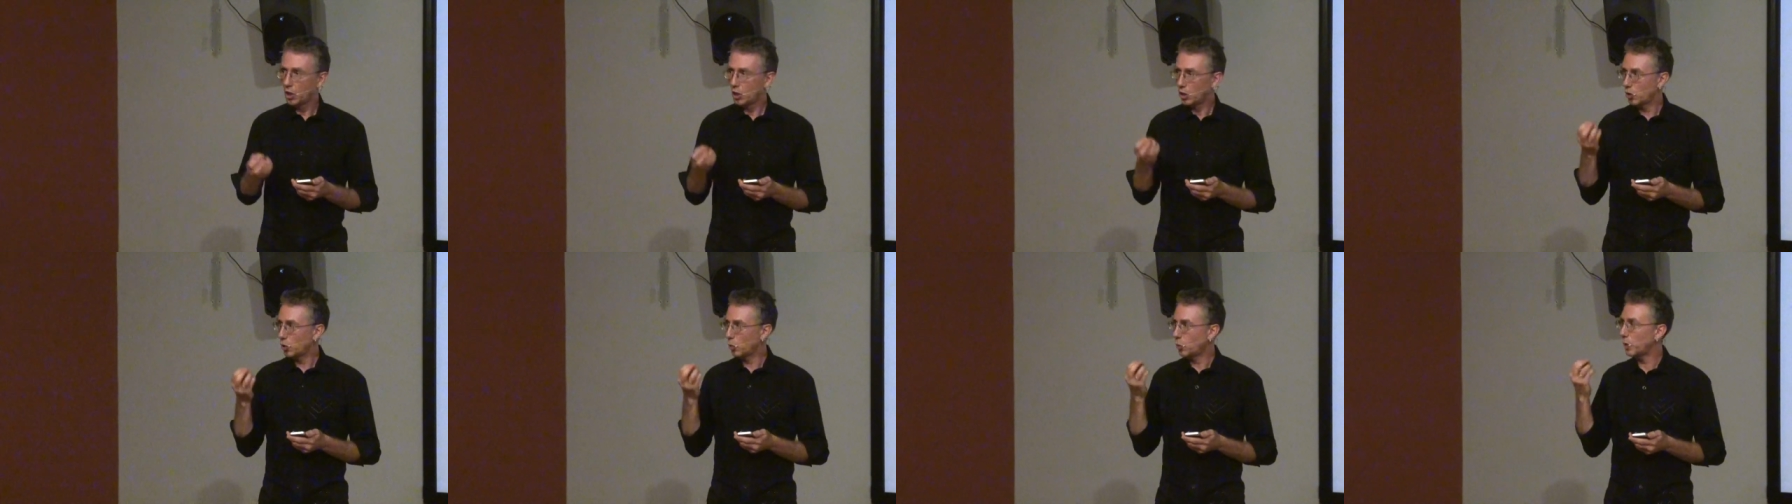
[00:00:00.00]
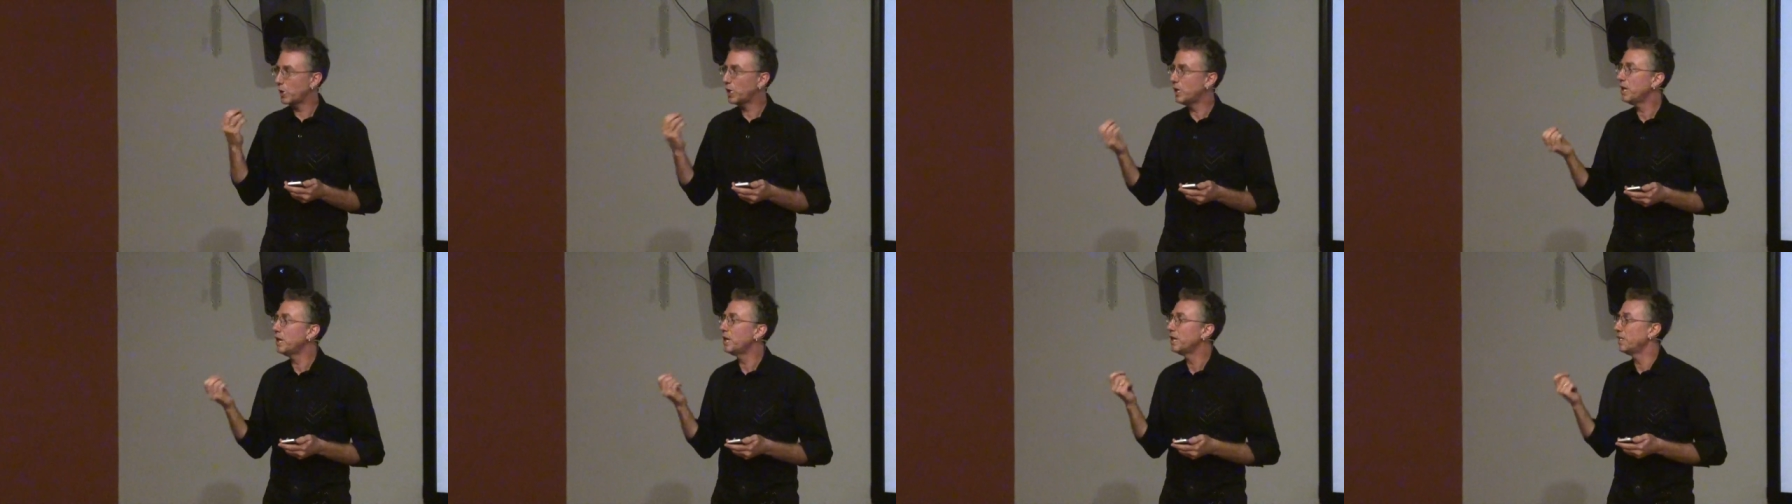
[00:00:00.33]
The
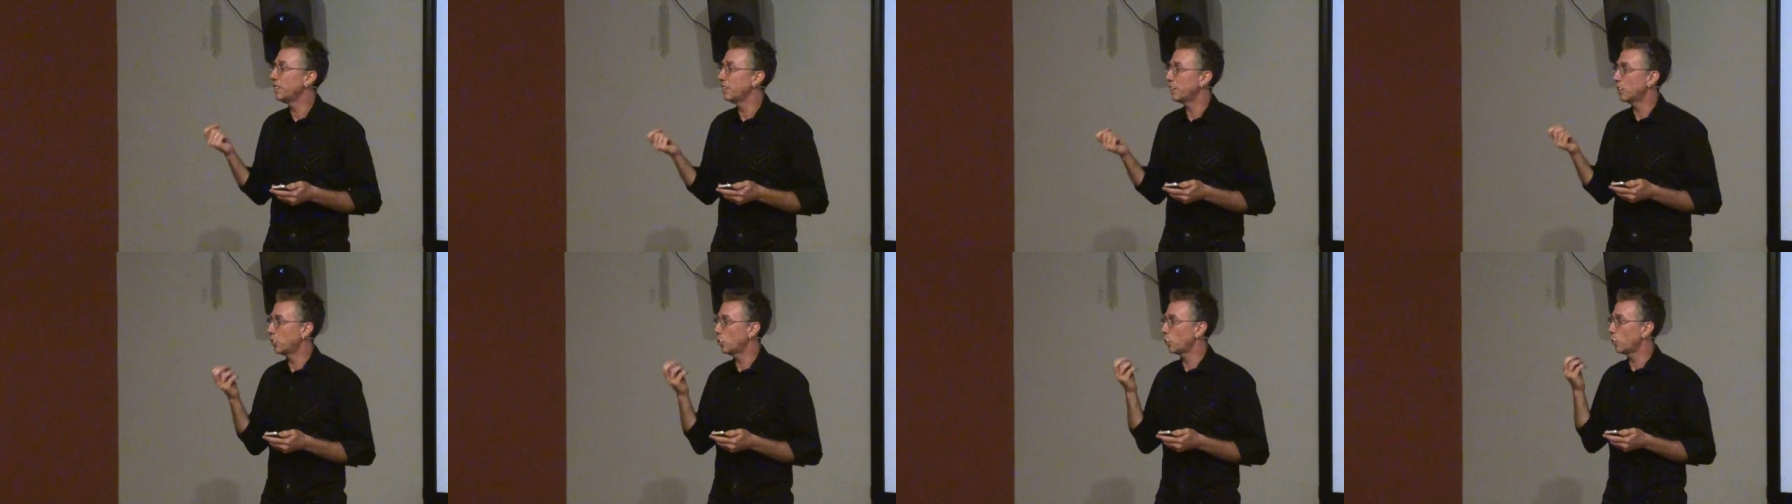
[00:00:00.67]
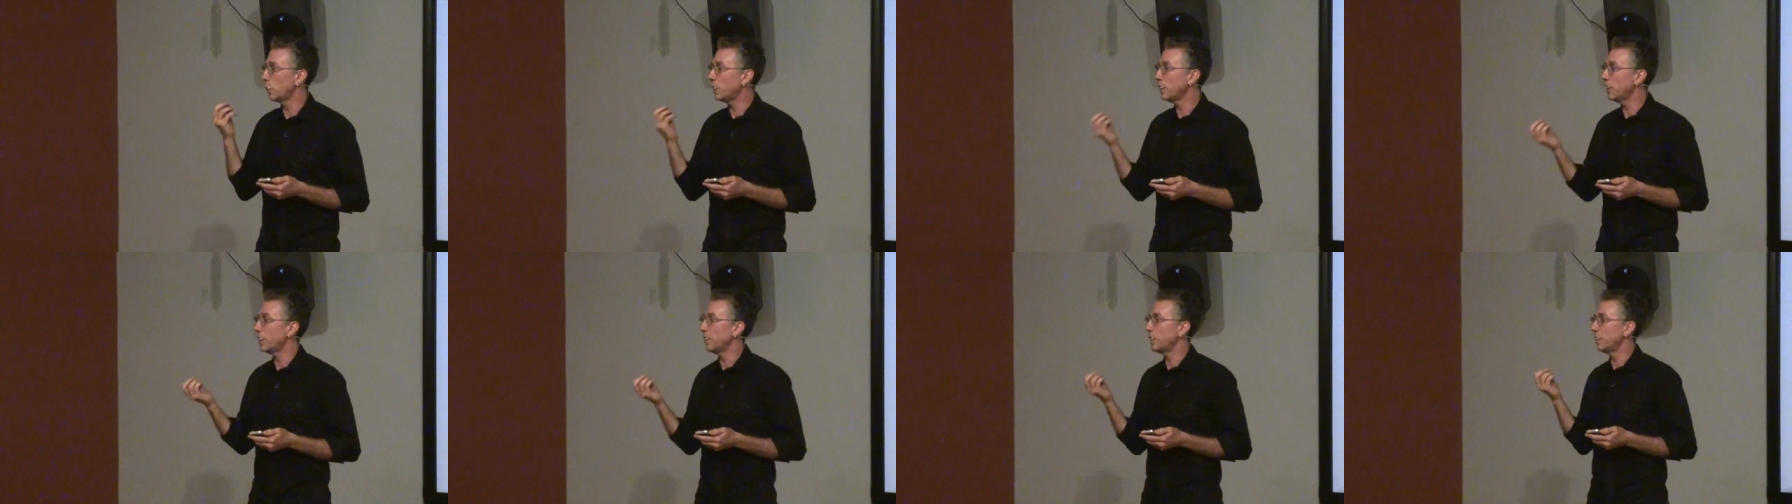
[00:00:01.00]
we, the
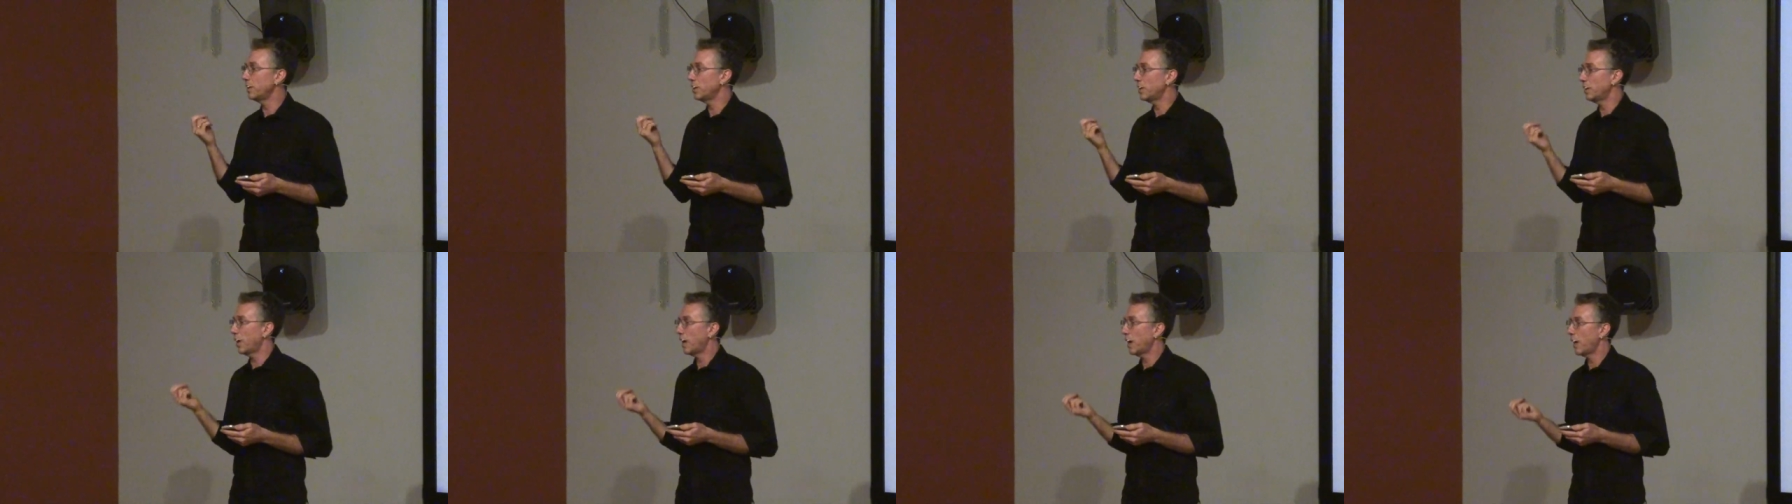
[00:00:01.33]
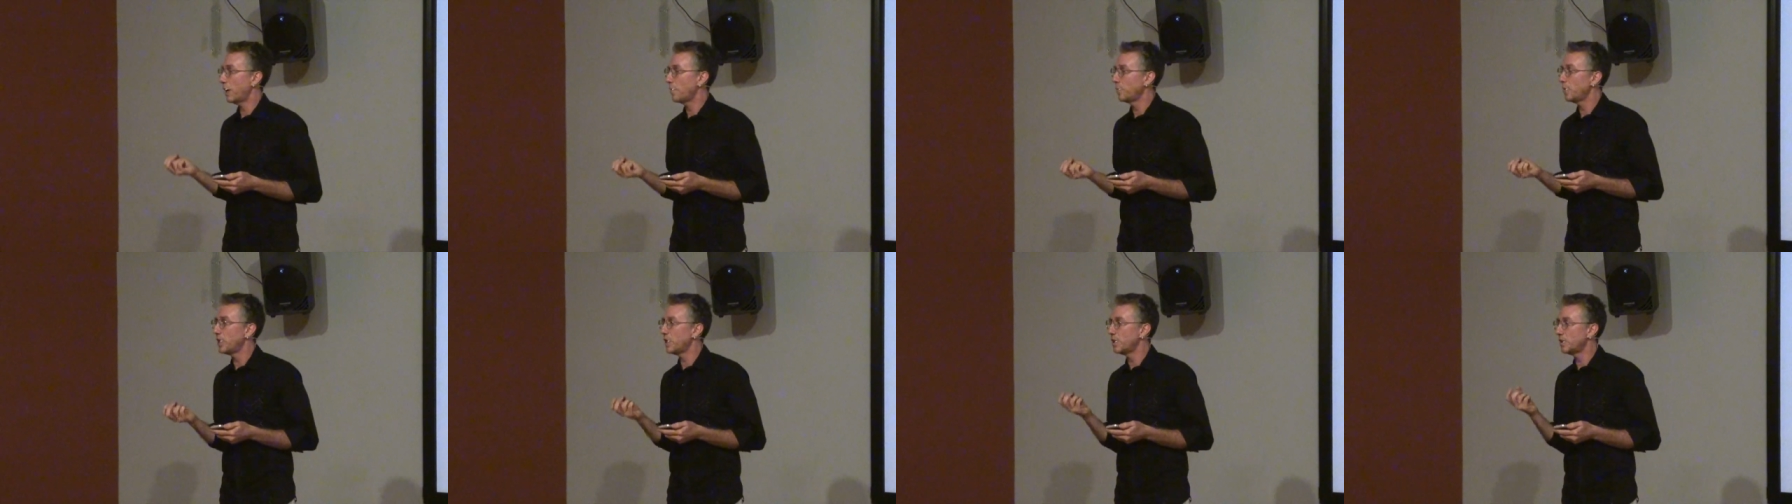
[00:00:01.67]
we in the
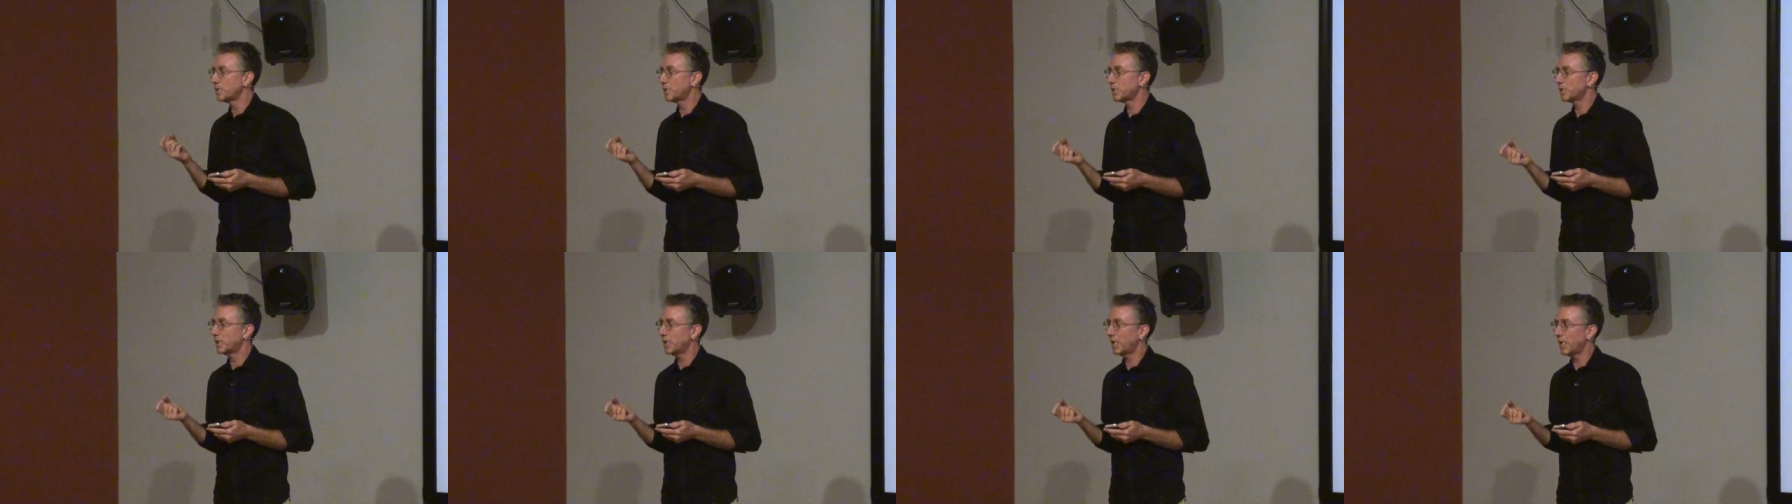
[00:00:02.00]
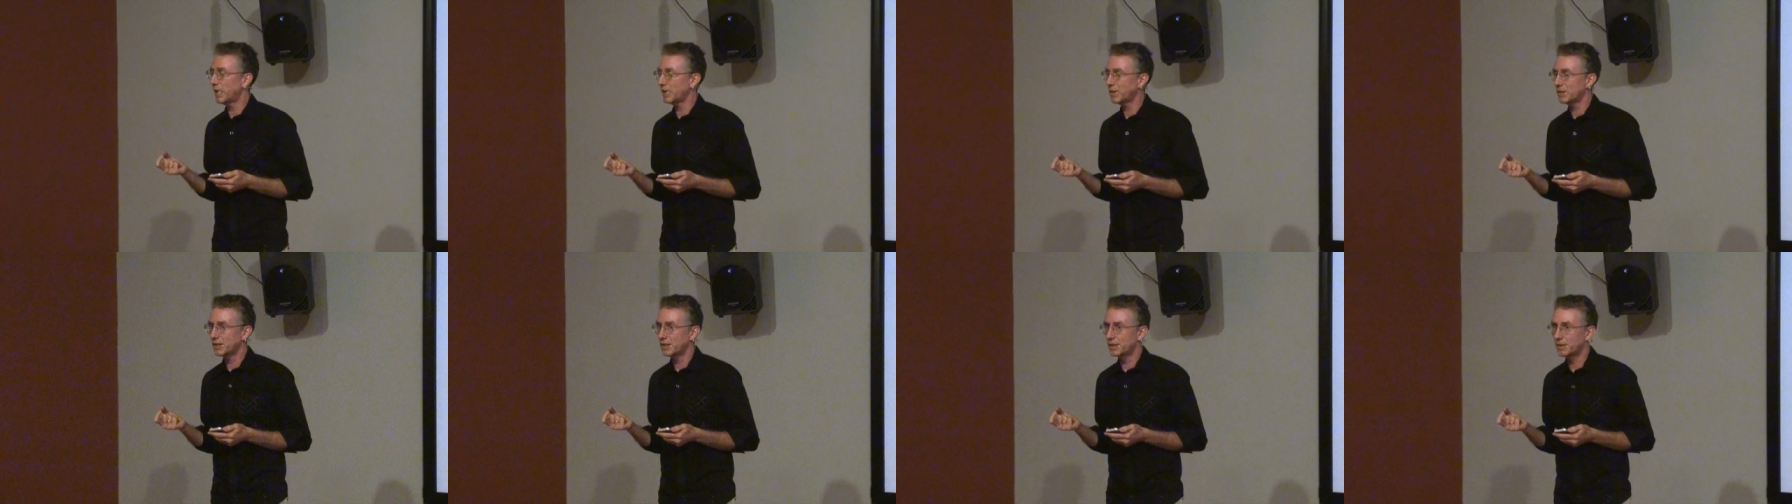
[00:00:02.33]
I means
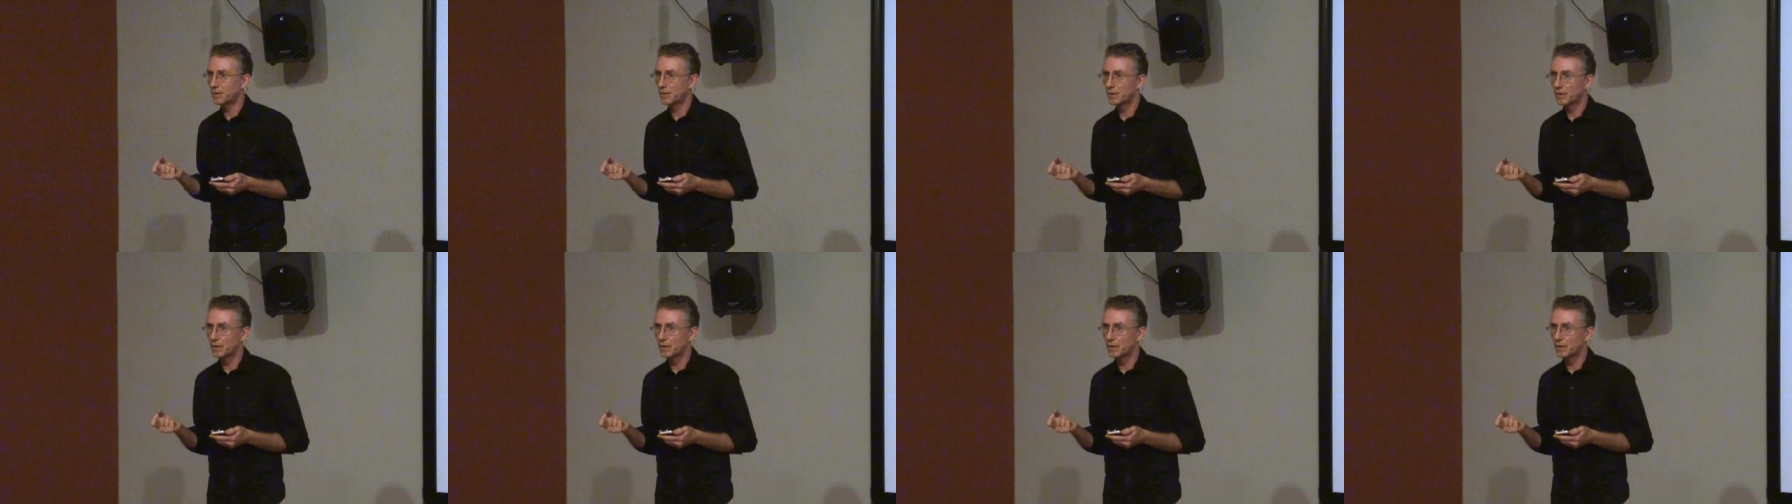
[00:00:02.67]
that